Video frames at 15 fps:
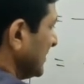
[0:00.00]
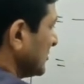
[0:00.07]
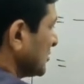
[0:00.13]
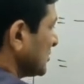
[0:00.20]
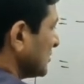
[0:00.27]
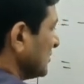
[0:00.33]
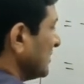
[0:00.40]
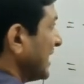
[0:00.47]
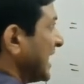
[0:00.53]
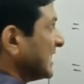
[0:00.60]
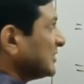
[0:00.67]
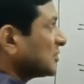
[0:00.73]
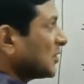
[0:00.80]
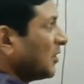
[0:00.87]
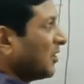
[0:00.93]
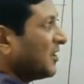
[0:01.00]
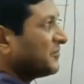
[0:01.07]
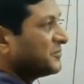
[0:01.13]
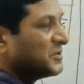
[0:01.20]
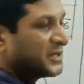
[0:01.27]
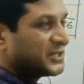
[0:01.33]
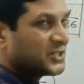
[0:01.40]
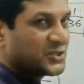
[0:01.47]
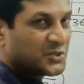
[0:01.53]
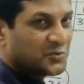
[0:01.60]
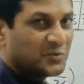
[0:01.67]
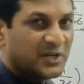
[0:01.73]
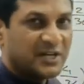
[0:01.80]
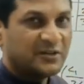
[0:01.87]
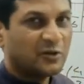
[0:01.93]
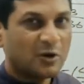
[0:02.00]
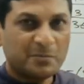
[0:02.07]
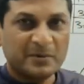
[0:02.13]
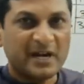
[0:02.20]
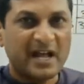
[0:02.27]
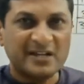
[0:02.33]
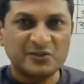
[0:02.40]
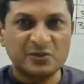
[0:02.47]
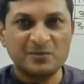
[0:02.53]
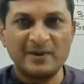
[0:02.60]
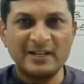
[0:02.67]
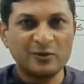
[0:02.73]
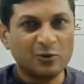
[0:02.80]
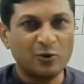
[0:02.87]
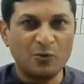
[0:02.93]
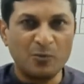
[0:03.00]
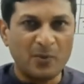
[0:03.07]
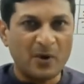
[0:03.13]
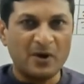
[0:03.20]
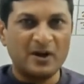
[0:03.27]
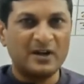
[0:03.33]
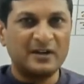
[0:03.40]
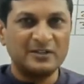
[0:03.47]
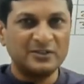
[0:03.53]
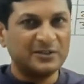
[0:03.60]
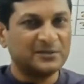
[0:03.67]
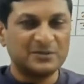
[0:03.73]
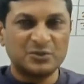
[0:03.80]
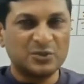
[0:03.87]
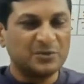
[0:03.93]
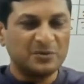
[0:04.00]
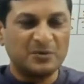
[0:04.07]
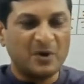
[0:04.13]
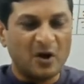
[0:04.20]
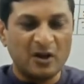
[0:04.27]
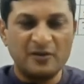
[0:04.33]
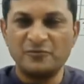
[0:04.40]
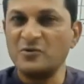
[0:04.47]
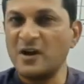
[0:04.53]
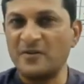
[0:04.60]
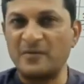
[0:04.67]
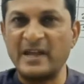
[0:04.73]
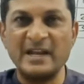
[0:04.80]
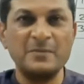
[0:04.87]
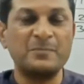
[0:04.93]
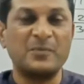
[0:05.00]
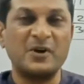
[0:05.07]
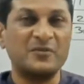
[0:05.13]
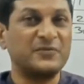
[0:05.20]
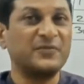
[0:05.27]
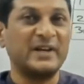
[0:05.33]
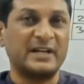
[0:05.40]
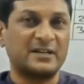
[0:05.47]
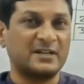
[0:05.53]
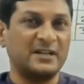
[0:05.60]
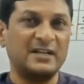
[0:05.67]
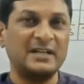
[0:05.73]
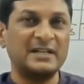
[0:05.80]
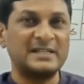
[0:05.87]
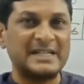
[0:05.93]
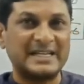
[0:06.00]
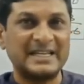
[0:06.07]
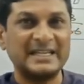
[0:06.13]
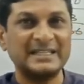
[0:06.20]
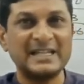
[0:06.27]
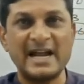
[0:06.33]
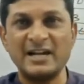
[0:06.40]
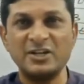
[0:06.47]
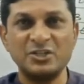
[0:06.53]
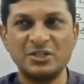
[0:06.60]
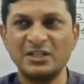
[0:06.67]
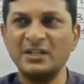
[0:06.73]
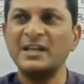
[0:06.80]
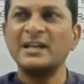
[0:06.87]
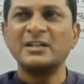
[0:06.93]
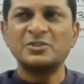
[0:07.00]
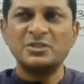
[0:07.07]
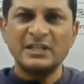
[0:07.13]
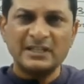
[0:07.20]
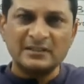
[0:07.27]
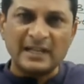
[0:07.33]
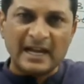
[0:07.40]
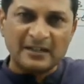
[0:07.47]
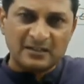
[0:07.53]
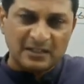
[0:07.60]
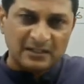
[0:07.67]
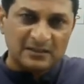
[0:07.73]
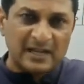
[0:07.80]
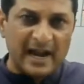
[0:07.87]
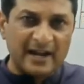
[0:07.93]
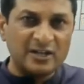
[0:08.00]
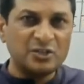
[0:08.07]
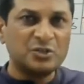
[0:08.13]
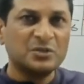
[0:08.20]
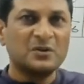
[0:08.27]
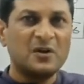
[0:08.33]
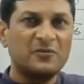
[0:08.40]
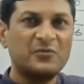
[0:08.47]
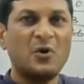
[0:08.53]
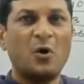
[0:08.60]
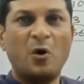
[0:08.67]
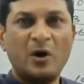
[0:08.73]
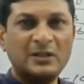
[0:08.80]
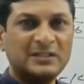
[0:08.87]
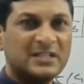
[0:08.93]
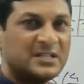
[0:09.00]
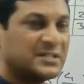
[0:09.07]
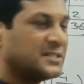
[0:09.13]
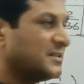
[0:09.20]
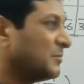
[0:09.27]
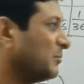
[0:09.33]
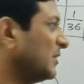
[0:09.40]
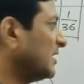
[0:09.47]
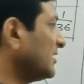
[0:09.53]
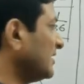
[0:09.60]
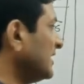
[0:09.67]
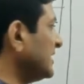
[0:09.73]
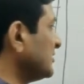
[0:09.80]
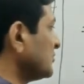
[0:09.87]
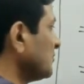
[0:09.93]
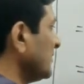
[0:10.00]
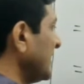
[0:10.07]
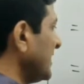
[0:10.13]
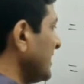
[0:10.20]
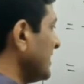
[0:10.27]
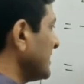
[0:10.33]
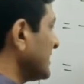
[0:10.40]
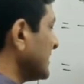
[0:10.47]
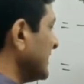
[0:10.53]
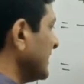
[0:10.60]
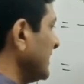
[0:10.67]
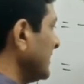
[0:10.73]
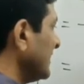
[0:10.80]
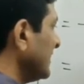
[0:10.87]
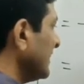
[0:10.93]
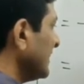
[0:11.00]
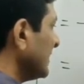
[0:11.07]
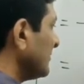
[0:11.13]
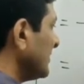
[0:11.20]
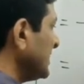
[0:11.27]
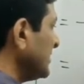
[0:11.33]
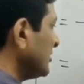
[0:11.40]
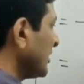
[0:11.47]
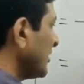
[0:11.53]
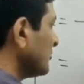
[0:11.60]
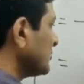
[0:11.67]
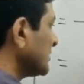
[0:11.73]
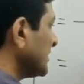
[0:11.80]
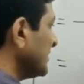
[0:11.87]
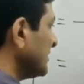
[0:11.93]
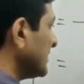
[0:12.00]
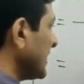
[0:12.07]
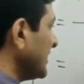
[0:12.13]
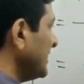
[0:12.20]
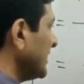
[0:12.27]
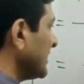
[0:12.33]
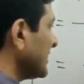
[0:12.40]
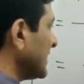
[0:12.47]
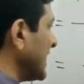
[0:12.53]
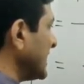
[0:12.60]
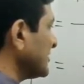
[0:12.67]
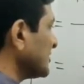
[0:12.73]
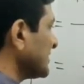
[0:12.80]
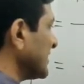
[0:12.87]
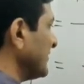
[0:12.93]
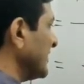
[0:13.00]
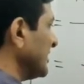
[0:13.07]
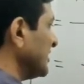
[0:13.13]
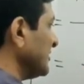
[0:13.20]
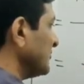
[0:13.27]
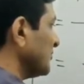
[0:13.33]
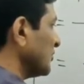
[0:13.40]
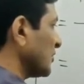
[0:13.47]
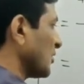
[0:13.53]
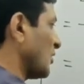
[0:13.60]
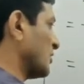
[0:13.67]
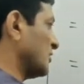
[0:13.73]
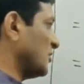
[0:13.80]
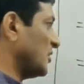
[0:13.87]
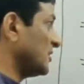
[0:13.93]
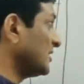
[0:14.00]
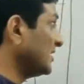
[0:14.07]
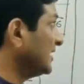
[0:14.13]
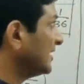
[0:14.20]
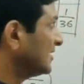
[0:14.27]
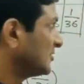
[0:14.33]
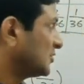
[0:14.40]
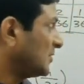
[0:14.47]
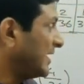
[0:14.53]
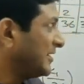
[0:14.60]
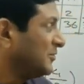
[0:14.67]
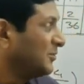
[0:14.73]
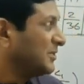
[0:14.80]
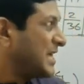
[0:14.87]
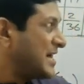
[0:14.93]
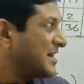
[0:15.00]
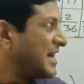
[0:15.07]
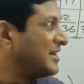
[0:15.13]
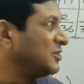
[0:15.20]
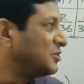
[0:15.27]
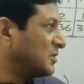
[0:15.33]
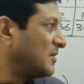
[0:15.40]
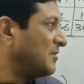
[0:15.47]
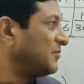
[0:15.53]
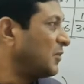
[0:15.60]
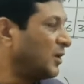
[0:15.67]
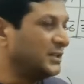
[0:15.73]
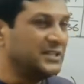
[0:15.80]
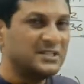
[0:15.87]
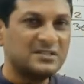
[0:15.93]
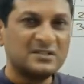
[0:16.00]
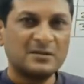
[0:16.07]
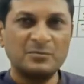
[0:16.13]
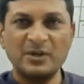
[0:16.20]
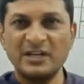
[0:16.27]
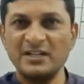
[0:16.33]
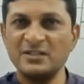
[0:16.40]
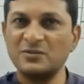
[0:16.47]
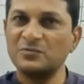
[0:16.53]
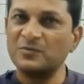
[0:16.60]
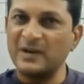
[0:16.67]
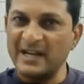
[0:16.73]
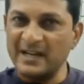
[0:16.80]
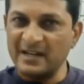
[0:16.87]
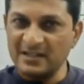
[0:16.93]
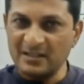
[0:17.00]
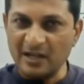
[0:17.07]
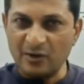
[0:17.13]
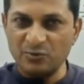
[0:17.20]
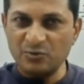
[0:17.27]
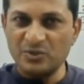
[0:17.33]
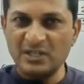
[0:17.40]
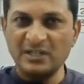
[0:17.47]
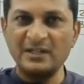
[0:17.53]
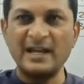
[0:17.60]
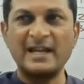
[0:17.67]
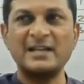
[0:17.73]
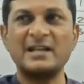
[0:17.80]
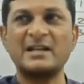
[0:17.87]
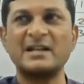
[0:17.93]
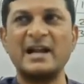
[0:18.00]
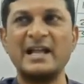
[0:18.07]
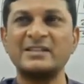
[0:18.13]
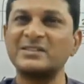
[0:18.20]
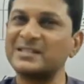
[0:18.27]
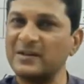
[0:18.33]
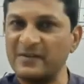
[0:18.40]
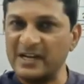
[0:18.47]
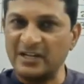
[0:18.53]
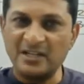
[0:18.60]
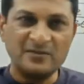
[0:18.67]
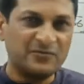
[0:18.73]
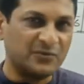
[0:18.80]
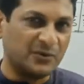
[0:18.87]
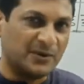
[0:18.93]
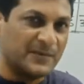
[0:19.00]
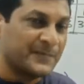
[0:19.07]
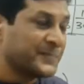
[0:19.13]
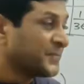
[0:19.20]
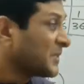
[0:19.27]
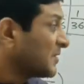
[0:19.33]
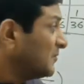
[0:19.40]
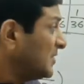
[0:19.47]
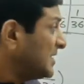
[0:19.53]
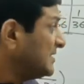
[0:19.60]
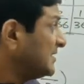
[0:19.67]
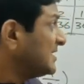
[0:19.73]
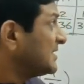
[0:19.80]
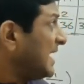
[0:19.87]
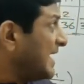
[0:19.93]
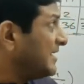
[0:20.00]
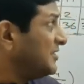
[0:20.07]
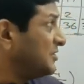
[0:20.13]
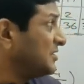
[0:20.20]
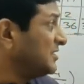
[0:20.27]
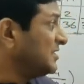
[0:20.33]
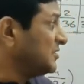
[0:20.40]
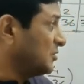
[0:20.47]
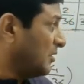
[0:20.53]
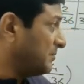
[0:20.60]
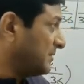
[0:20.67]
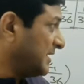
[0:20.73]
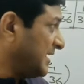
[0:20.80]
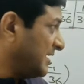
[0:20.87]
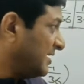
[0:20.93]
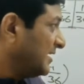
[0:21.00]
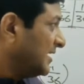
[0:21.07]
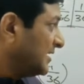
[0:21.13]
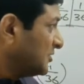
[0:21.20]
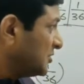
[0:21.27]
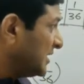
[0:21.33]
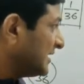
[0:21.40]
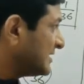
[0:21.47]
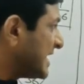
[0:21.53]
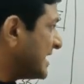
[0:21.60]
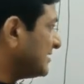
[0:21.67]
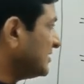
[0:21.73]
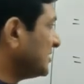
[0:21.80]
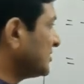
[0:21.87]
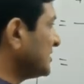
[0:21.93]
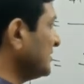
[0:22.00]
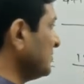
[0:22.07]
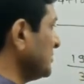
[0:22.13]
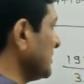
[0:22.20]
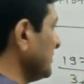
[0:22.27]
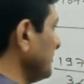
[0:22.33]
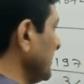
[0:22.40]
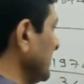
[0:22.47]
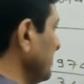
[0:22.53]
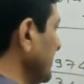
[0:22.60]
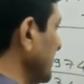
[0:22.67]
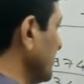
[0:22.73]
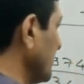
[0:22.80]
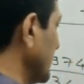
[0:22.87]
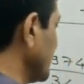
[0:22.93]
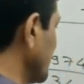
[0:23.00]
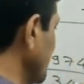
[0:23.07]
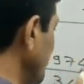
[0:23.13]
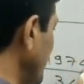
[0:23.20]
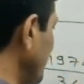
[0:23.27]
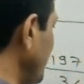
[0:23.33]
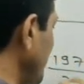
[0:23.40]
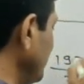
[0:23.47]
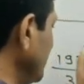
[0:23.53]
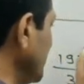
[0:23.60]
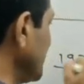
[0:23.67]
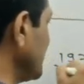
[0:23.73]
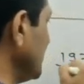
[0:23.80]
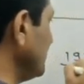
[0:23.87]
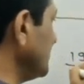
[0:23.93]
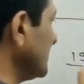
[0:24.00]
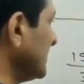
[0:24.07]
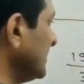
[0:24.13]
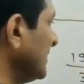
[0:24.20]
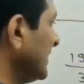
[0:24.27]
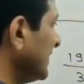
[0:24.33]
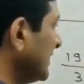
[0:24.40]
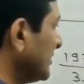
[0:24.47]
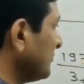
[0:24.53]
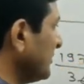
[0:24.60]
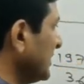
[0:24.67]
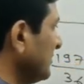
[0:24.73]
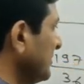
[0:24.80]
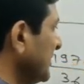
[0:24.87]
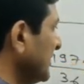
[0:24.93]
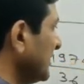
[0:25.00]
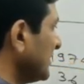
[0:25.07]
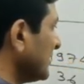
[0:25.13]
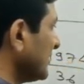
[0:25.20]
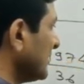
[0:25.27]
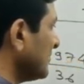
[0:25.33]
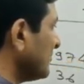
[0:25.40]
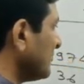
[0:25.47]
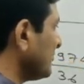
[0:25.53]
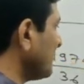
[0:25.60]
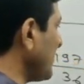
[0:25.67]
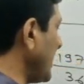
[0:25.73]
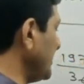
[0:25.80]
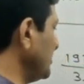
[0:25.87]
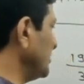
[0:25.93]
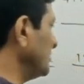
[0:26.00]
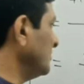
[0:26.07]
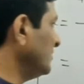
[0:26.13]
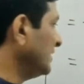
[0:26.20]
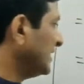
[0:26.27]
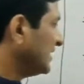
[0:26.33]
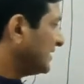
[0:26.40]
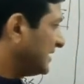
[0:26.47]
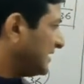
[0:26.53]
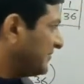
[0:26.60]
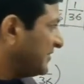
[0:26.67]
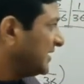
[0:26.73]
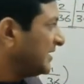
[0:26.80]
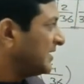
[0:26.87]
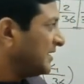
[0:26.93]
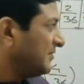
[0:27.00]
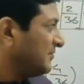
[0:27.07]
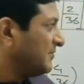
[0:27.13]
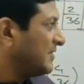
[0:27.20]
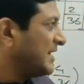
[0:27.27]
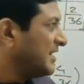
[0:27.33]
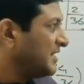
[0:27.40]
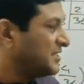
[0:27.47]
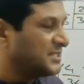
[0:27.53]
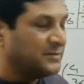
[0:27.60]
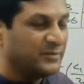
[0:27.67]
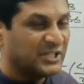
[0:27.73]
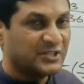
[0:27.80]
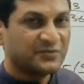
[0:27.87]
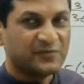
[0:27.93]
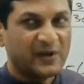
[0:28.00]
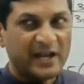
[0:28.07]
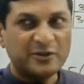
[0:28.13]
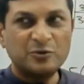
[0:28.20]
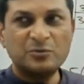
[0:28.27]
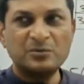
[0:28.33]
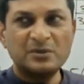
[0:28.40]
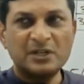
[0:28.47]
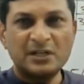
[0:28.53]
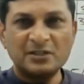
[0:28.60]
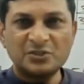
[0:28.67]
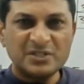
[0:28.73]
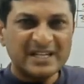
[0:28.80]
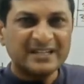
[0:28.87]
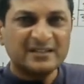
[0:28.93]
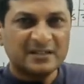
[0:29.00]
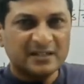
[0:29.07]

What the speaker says: So as all of you are the student of class 12th, hope so all of you are very perfect in taking the addition. Check that the addition of all these number is 1974 or not. So I know that addition of all these number is 1974. Once this addition is obtained, check that this division will be equals to, perform this division, it will be 5, definitely 180 means 5, check,